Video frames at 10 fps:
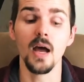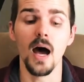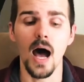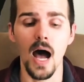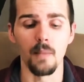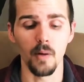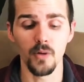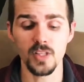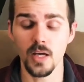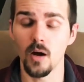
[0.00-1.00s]
I will
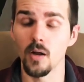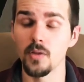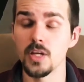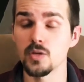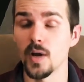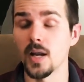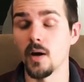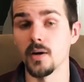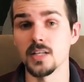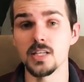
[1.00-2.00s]
say all these right now
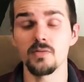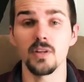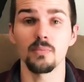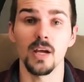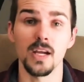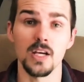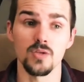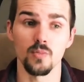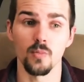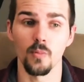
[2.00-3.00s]
are tentatively planned as
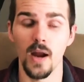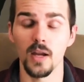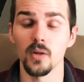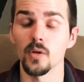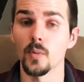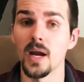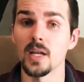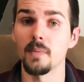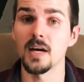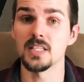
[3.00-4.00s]
regular
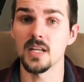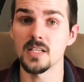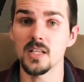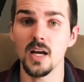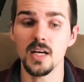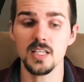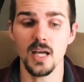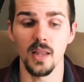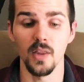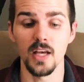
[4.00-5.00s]
randomized Nuzlockes
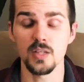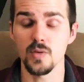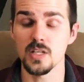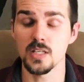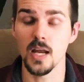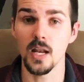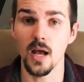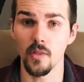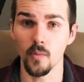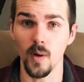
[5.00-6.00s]
unless we state
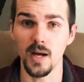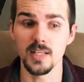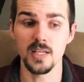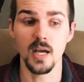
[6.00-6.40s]
otherwise.